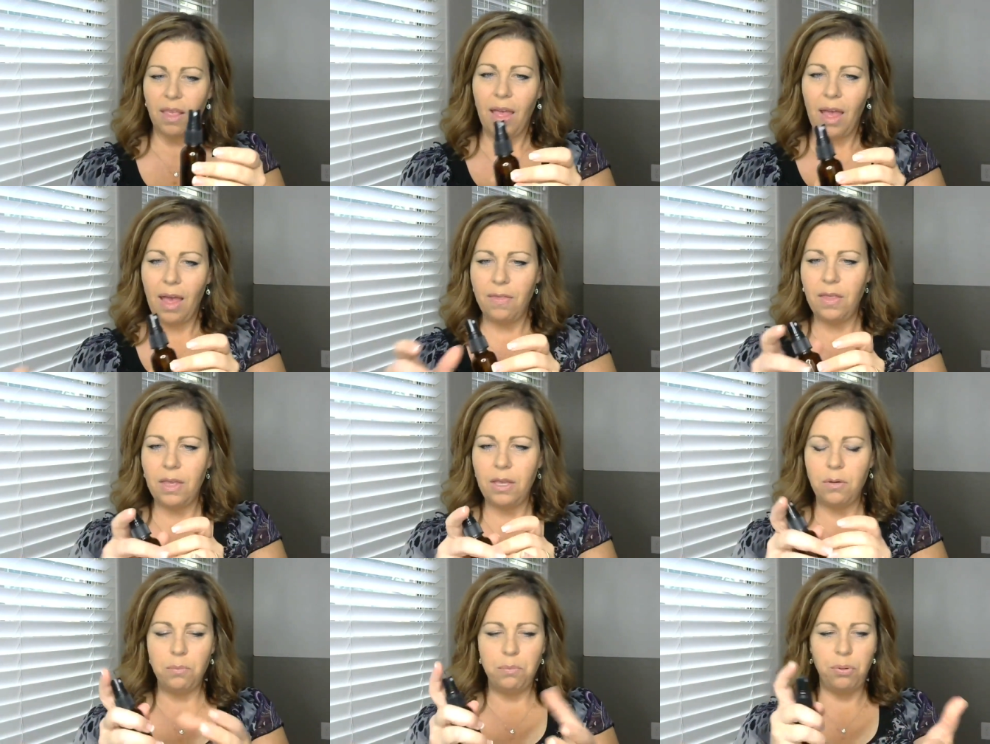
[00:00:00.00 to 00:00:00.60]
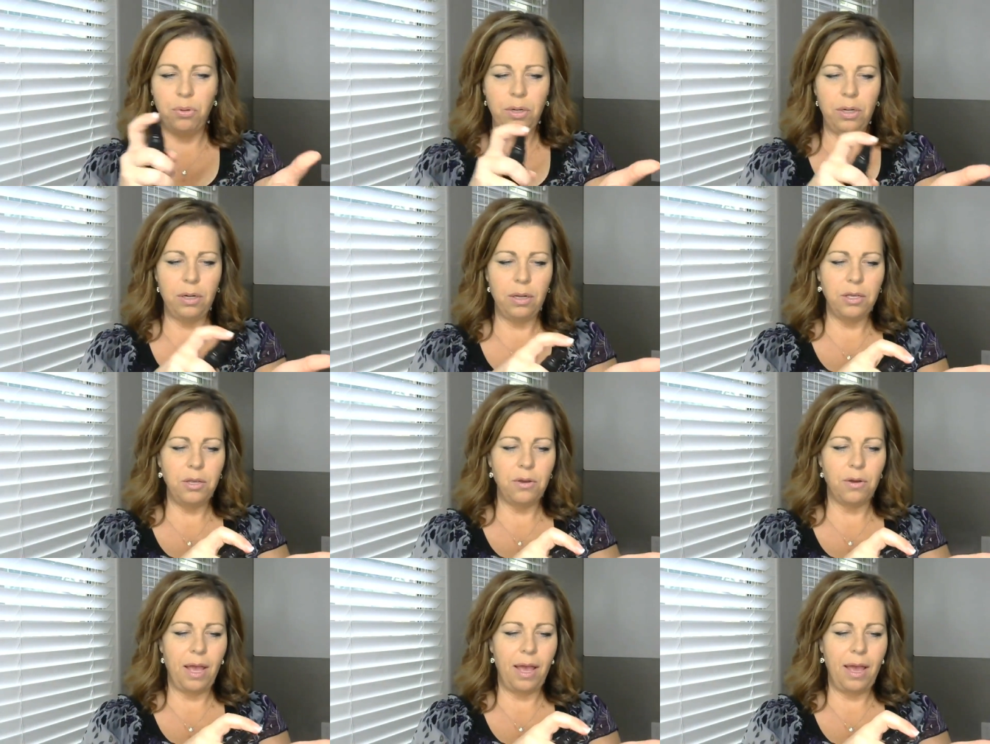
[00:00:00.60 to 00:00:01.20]
and then put it
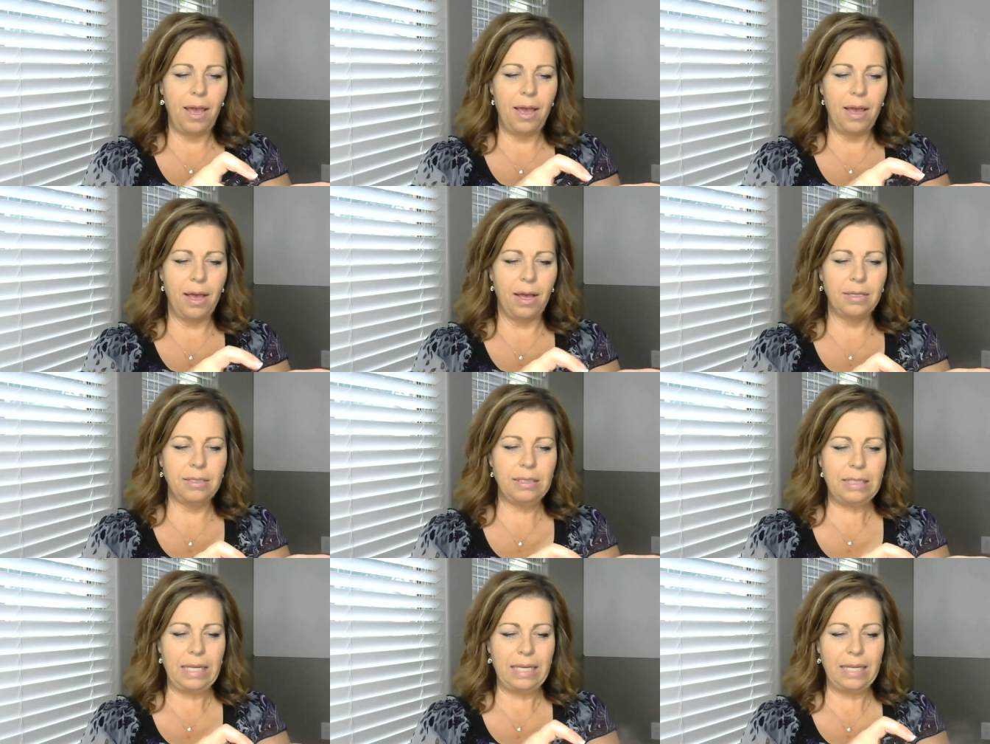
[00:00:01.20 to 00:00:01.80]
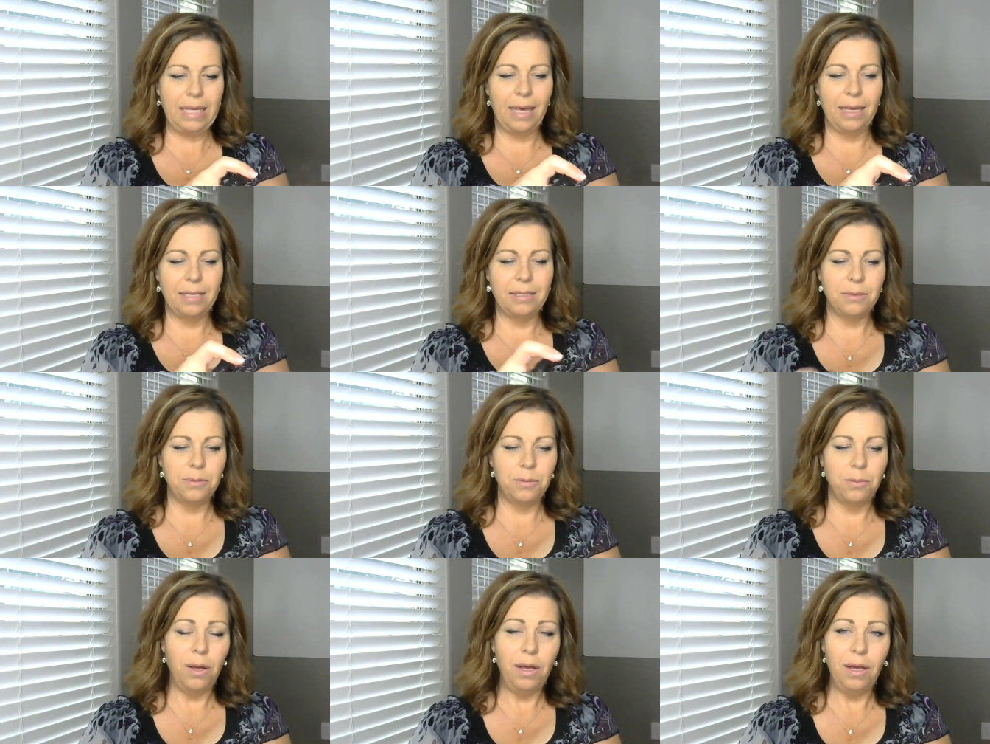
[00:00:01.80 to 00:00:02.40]
on your hands, and
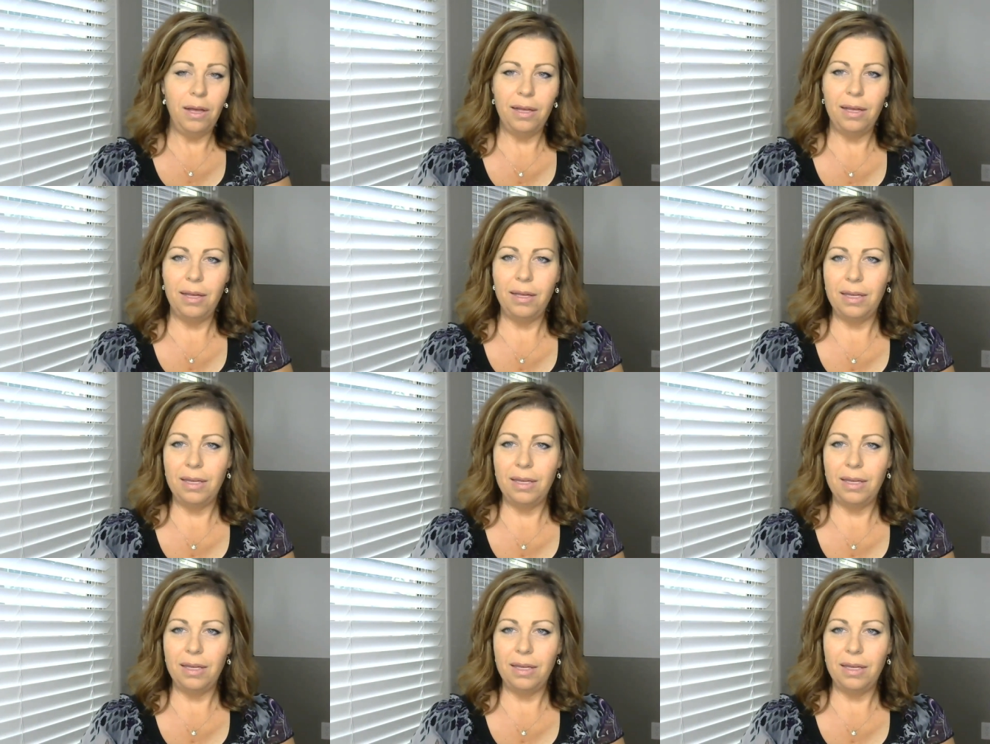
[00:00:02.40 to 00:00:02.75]
guess what?